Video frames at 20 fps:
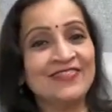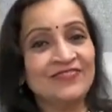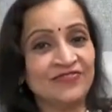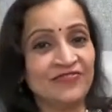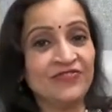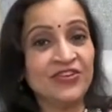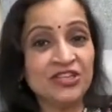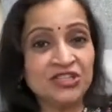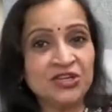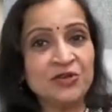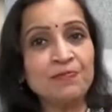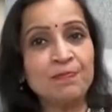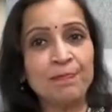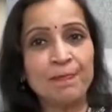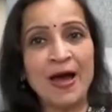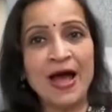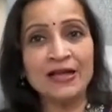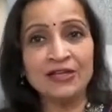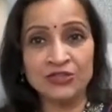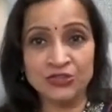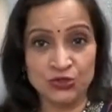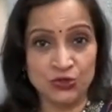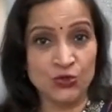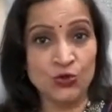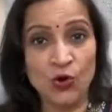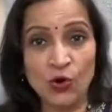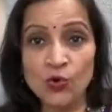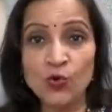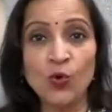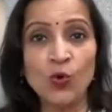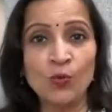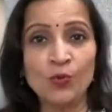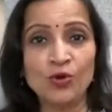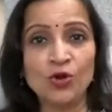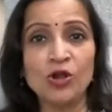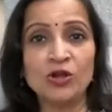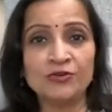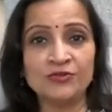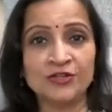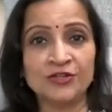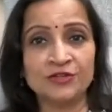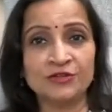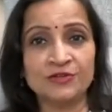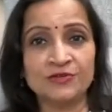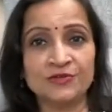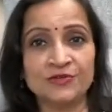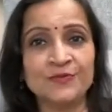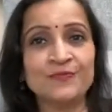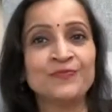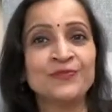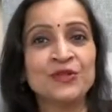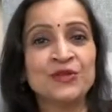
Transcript: which impacts your overall returns.